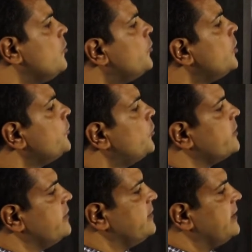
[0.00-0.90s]
four
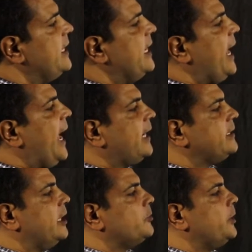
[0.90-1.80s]
forces act
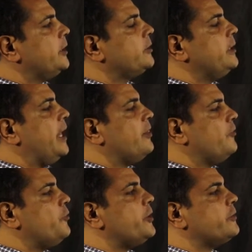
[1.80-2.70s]
at particle and
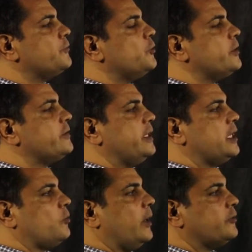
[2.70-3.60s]
the first force
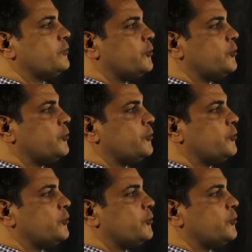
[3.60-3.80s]
equals